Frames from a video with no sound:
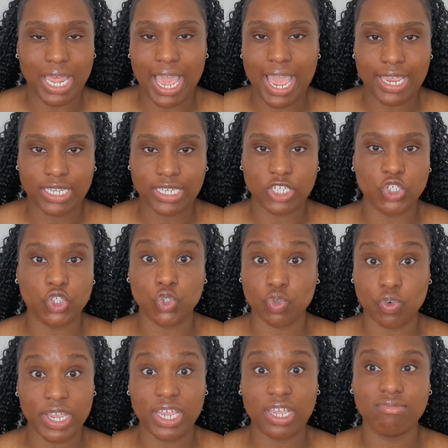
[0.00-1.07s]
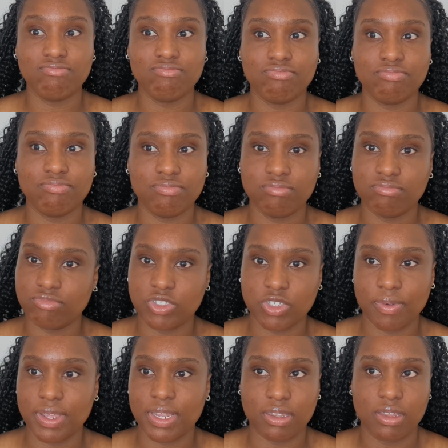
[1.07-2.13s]
Like, I enjoy
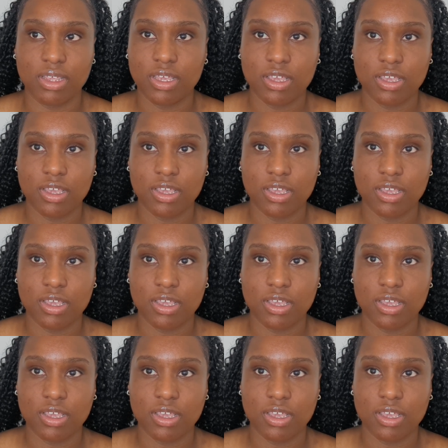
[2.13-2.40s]
doing